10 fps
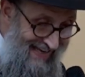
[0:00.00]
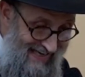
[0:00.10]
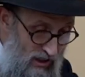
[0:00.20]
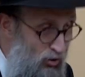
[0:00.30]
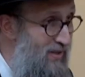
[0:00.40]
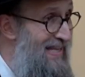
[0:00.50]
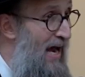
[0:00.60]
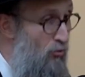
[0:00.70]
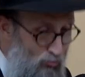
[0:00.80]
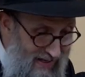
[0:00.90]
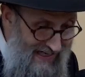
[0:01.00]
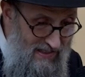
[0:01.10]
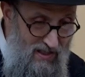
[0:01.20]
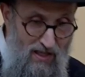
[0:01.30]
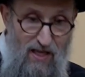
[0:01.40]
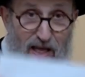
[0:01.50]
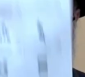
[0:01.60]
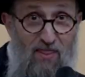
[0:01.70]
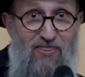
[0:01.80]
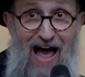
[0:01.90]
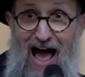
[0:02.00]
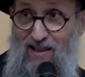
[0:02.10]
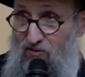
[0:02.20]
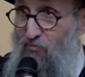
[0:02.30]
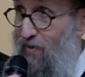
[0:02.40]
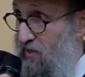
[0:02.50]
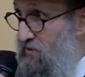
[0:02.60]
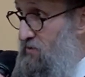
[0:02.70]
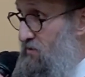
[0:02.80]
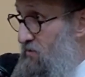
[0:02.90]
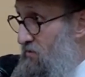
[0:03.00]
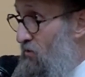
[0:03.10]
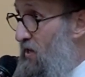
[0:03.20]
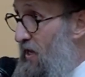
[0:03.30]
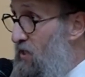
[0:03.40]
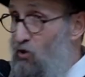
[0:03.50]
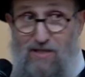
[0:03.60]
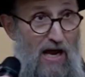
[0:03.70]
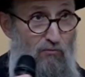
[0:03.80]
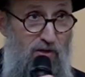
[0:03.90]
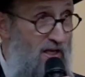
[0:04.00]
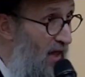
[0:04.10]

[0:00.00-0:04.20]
He could not read the Aleph base. Okay, he could not read the